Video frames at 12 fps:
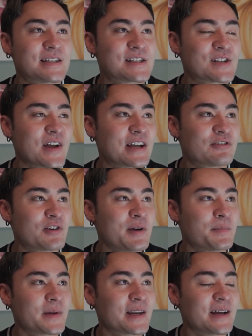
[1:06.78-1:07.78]
So I grew
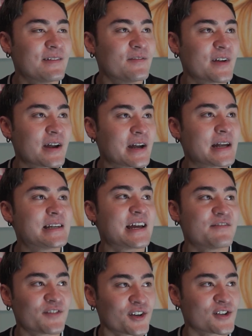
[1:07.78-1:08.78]
up in a very
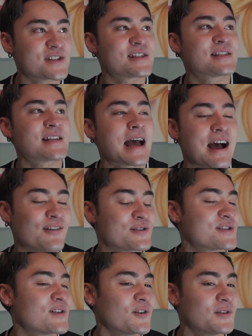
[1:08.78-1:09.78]
diverse
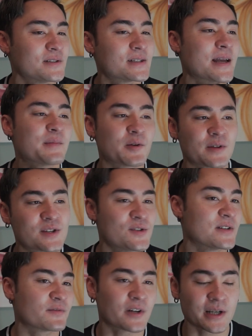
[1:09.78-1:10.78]
household. I mean, with two
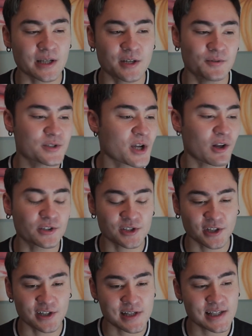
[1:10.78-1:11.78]
different huge
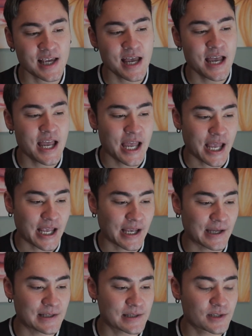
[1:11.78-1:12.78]
cultures.
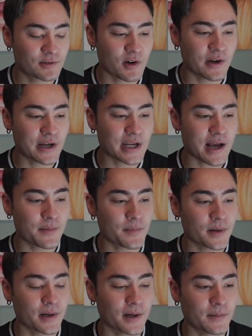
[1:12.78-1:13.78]
And growing up,
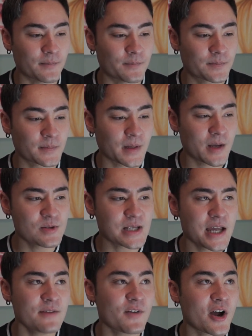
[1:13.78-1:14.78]
it was
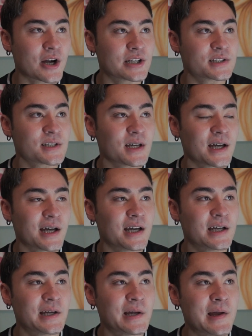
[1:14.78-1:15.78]
kind of hard to